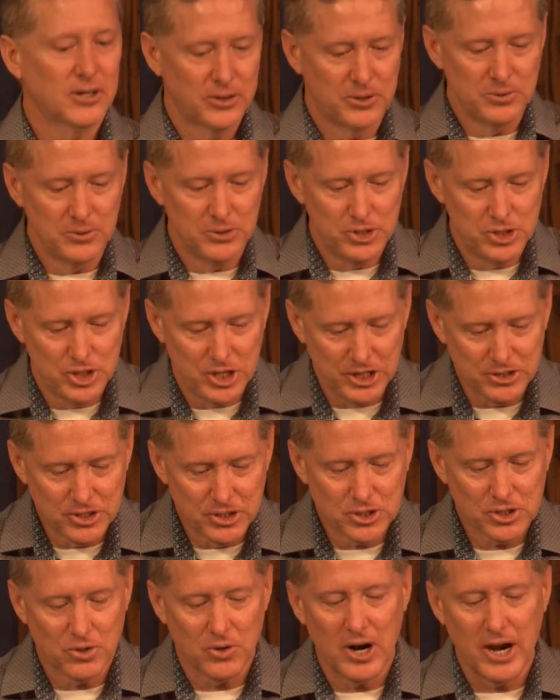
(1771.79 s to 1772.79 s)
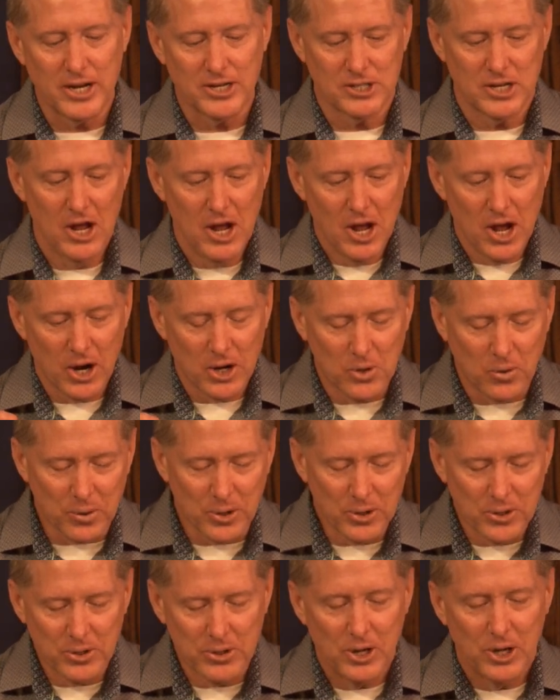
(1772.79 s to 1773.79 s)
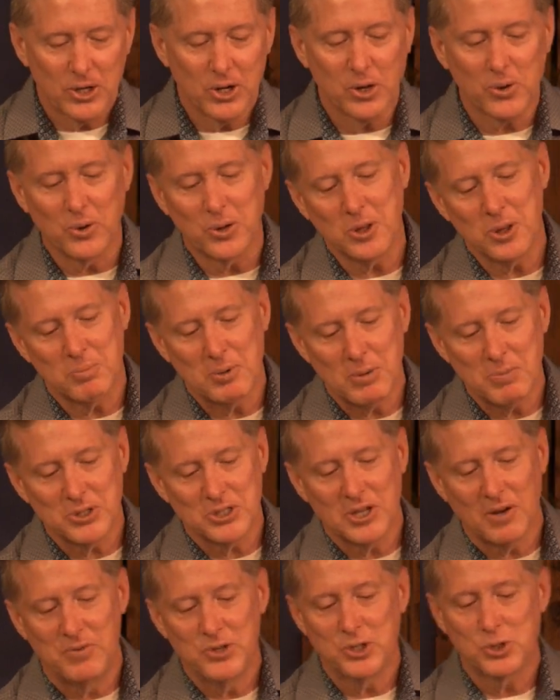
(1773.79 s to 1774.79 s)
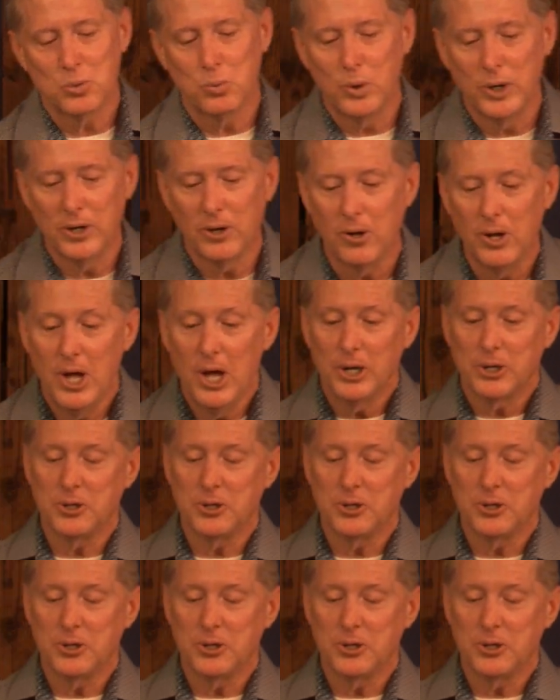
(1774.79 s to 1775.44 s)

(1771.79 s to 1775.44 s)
through Jesus Christ, according to the purpose of his will,